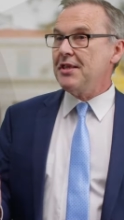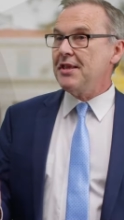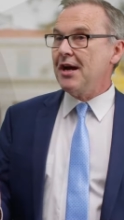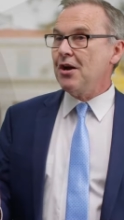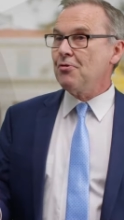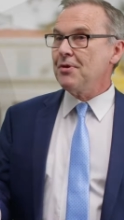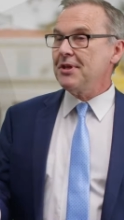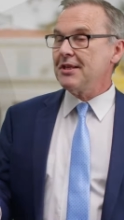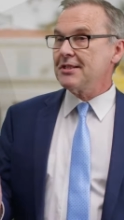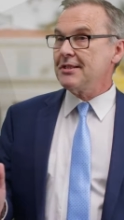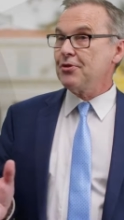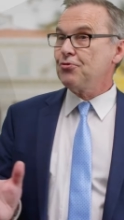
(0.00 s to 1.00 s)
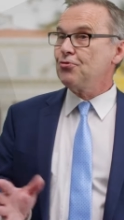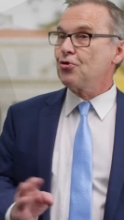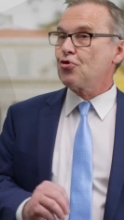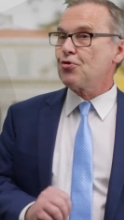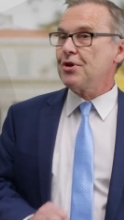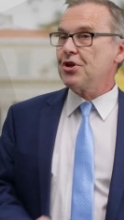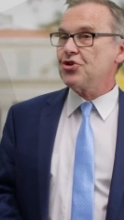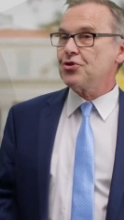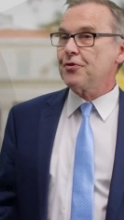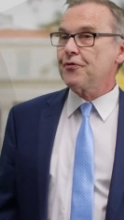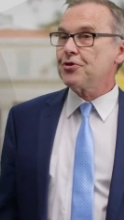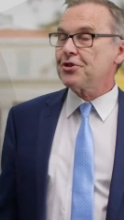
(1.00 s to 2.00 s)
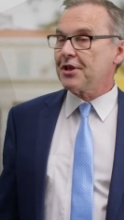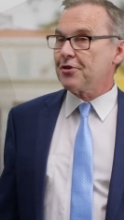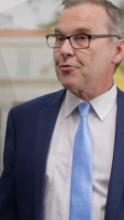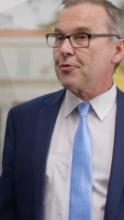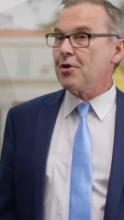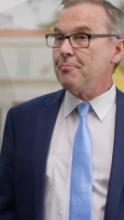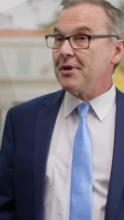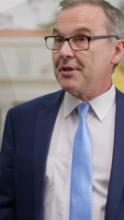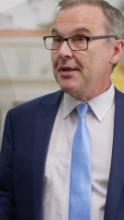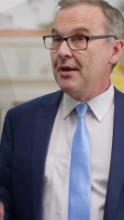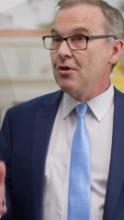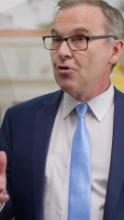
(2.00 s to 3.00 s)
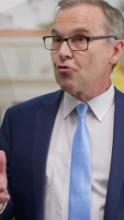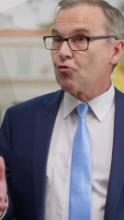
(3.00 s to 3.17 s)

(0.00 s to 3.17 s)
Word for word: and now it has led to the creation of a startup company